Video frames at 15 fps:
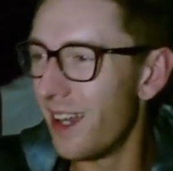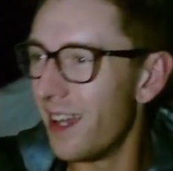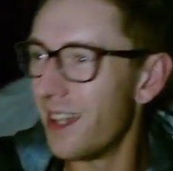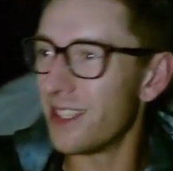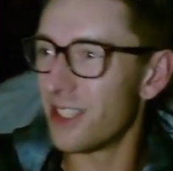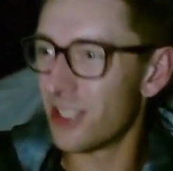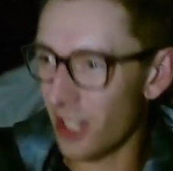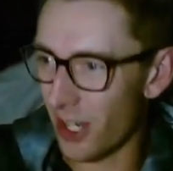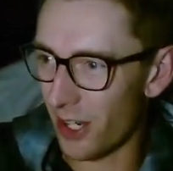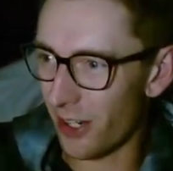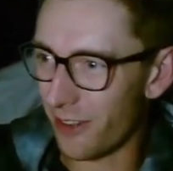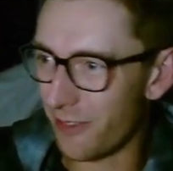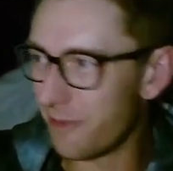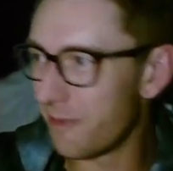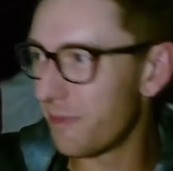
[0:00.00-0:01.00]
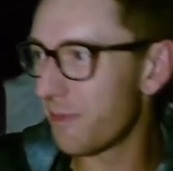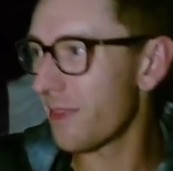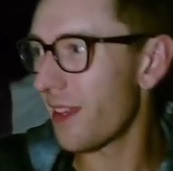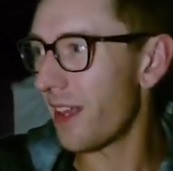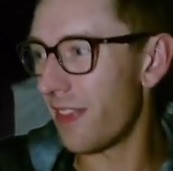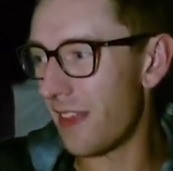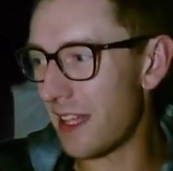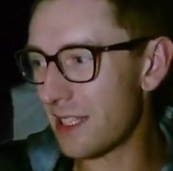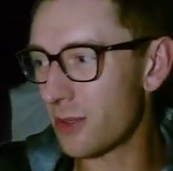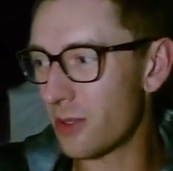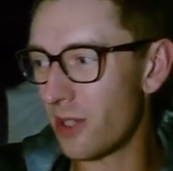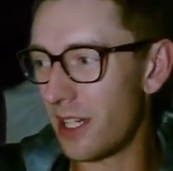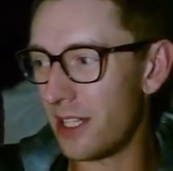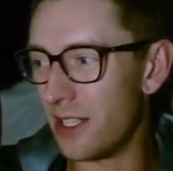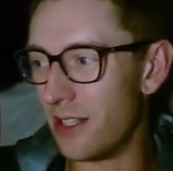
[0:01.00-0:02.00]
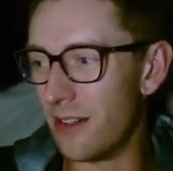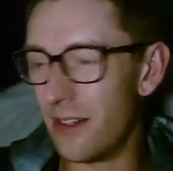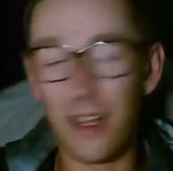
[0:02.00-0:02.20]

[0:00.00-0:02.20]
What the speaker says: So, that's what I do.